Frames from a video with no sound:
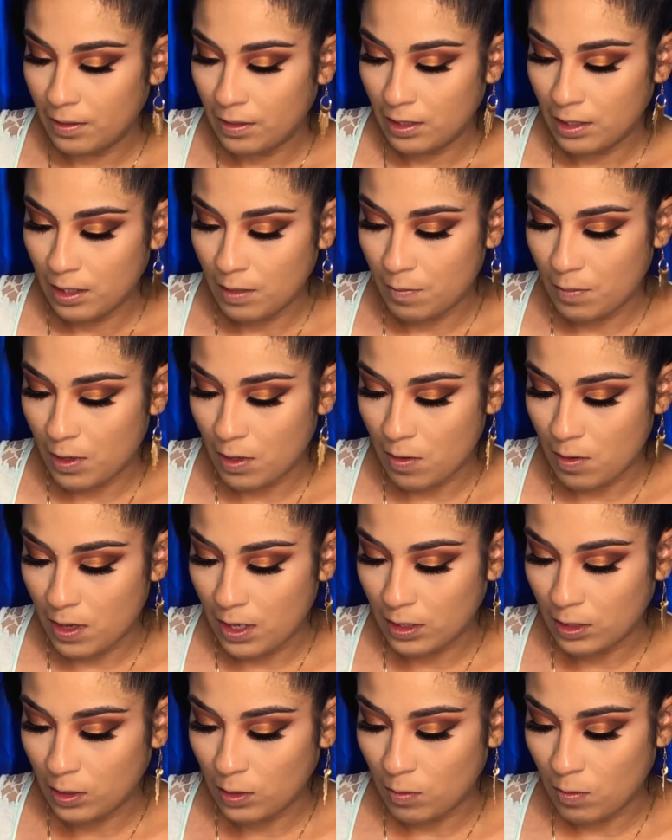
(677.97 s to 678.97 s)
So let me go ahead
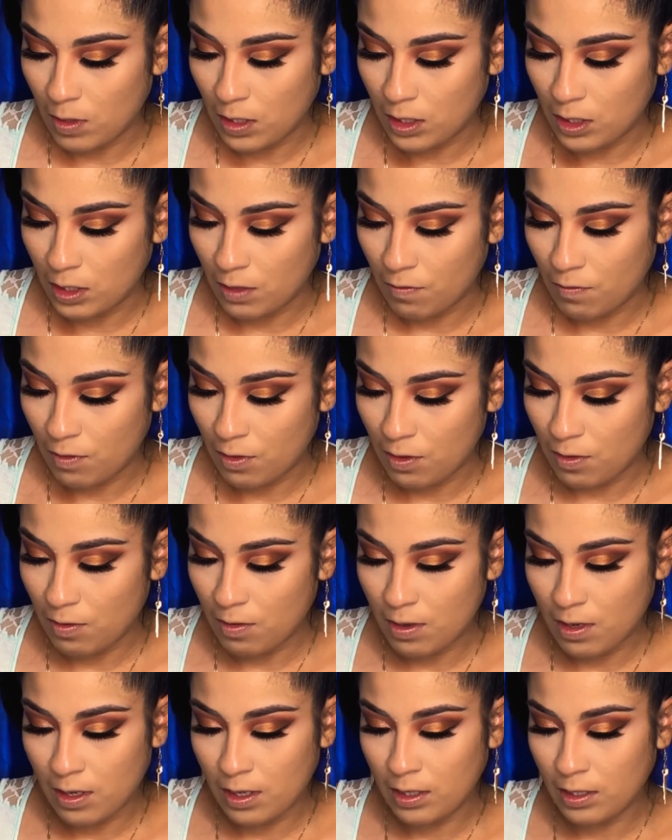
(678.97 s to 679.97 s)
and swatch it for you
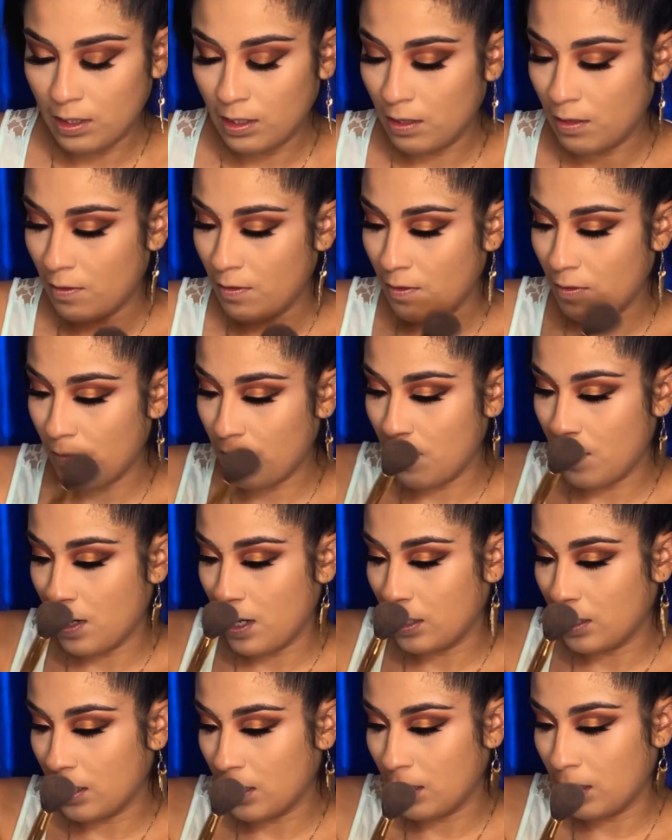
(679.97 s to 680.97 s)
guys. I don't know if you
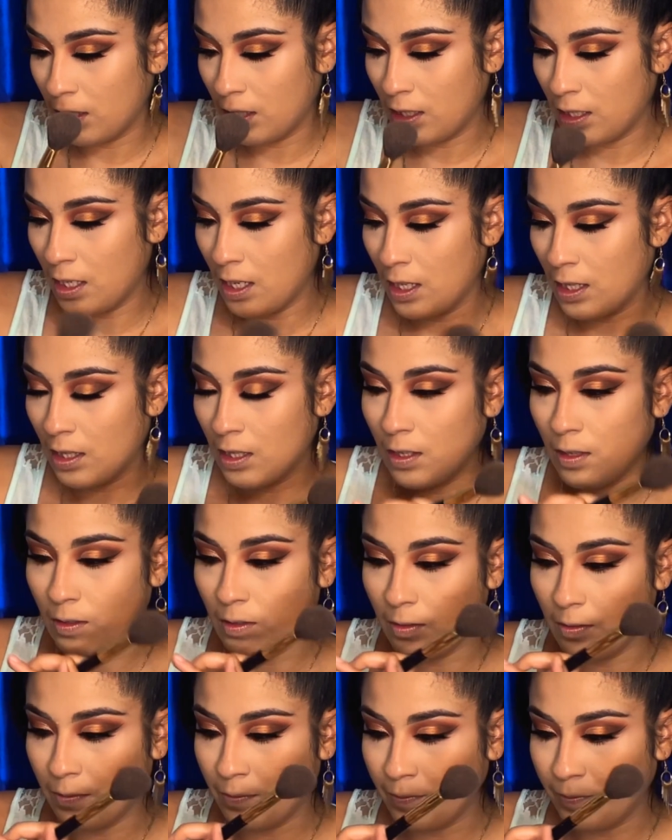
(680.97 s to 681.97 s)
guys can see it
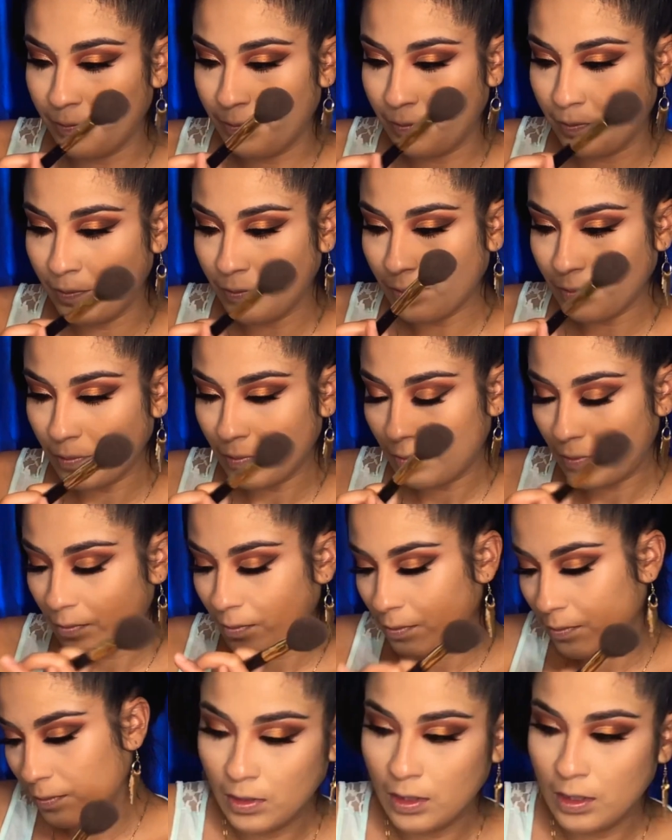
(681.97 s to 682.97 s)
though.
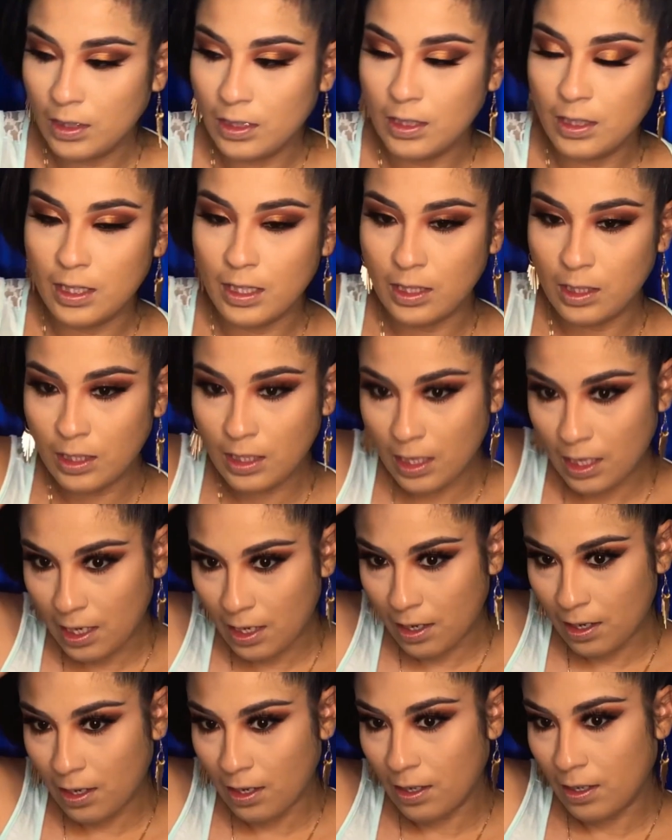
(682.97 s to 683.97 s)
This
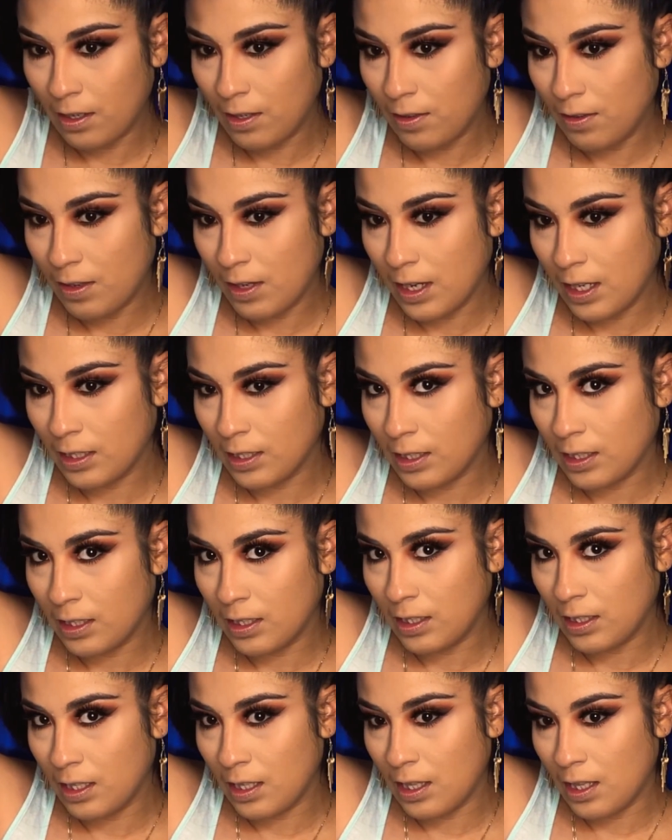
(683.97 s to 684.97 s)
here, you guys
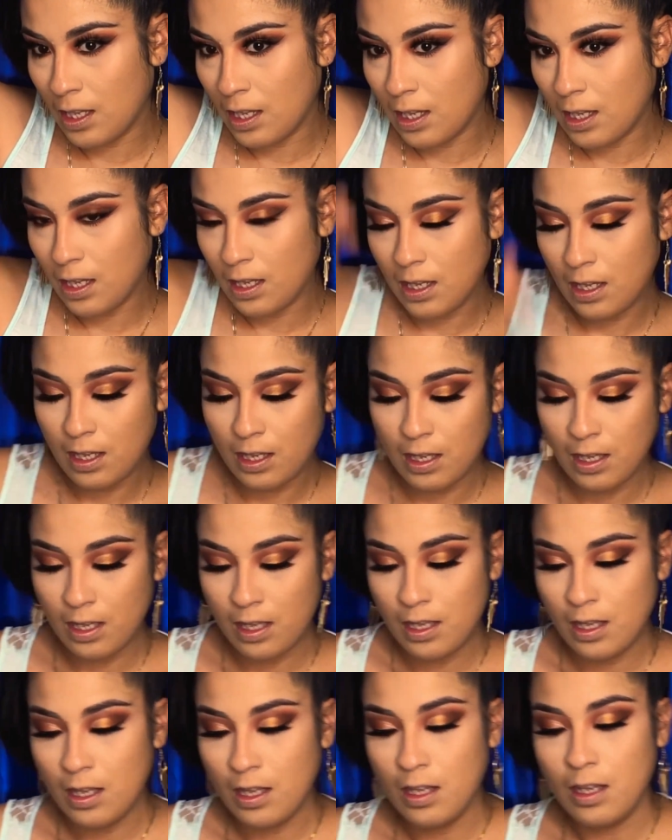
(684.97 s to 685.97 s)
can see that.
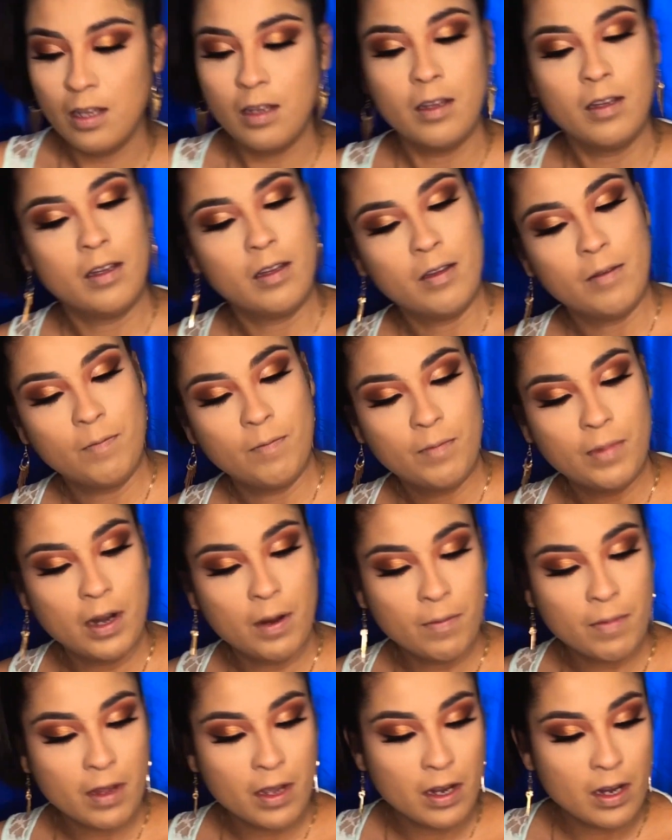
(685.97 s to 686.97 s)
But
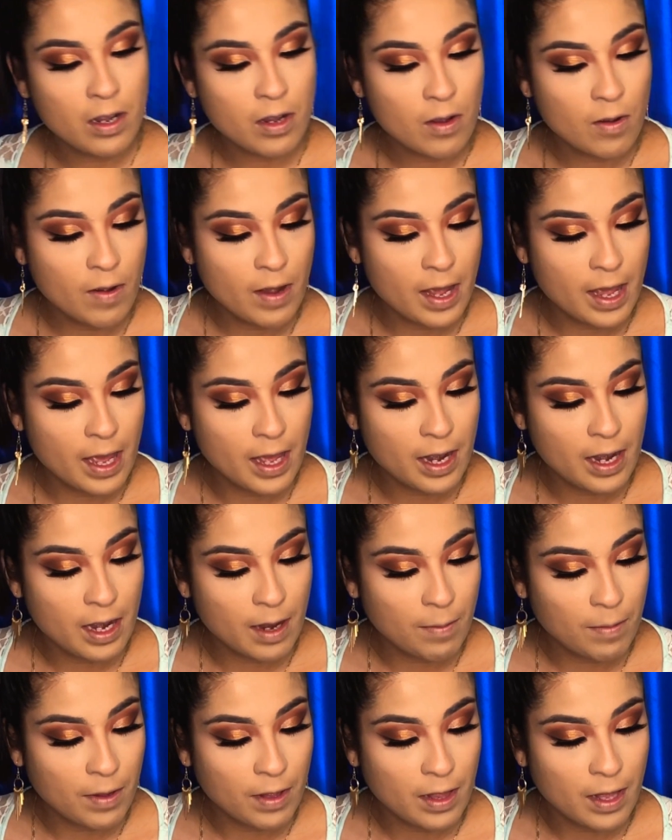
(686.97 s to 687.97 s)
I'm gonna go ahead and
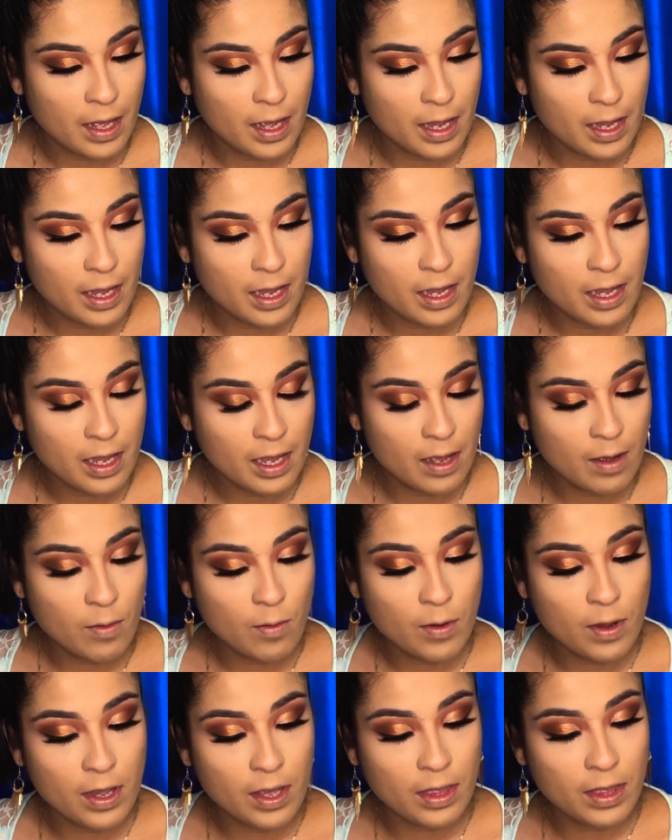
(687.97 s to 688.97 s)
apply it
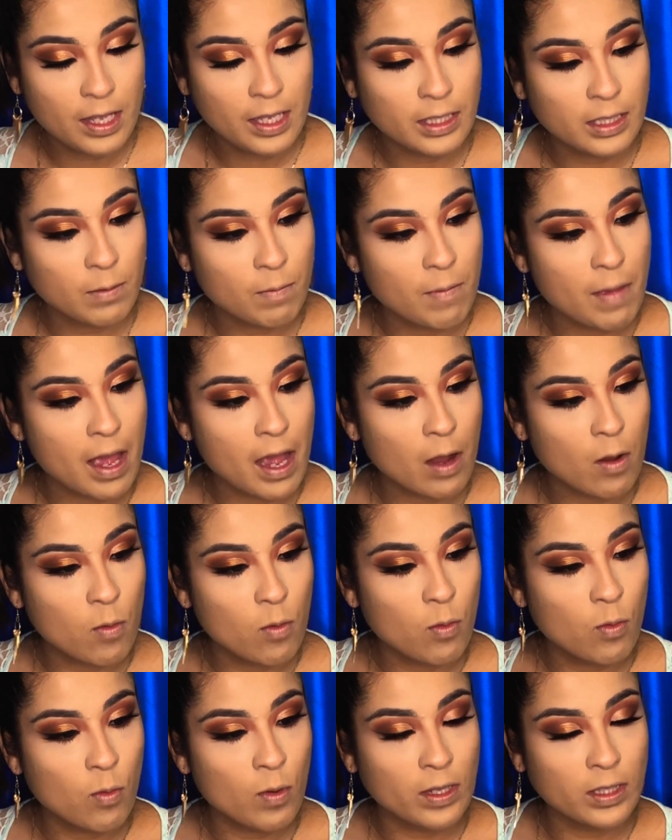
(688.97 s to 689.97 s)
with this MAC
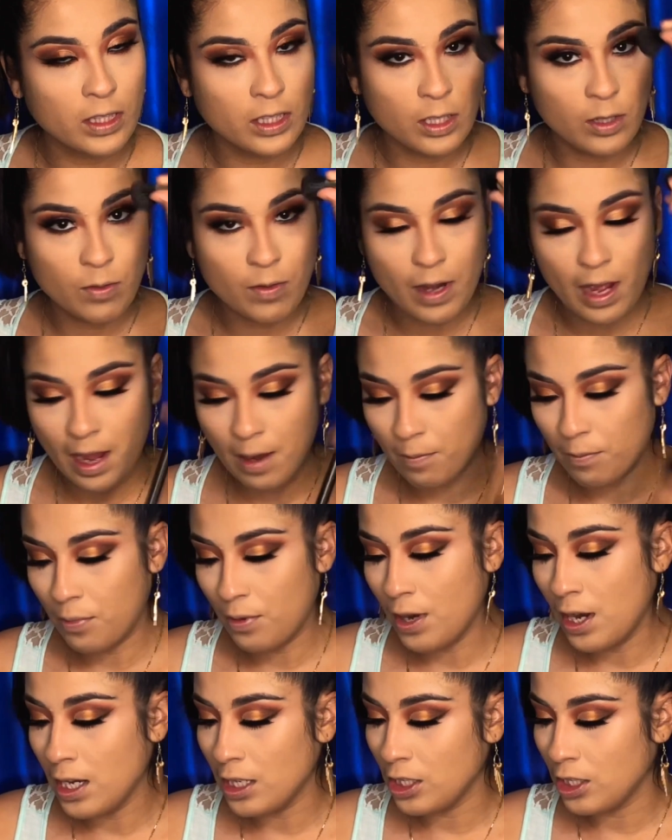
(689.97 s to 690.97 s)
129
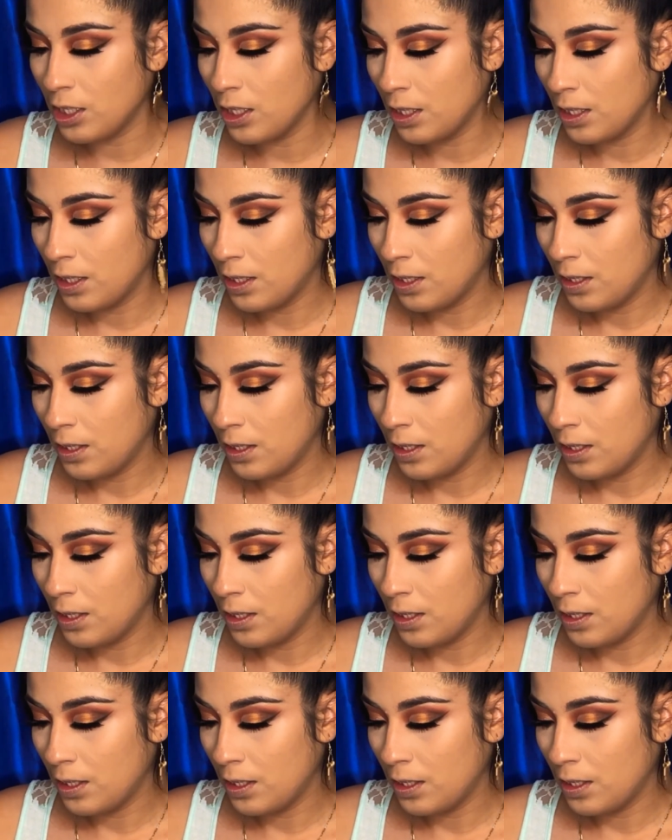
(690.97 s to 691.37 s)
brush.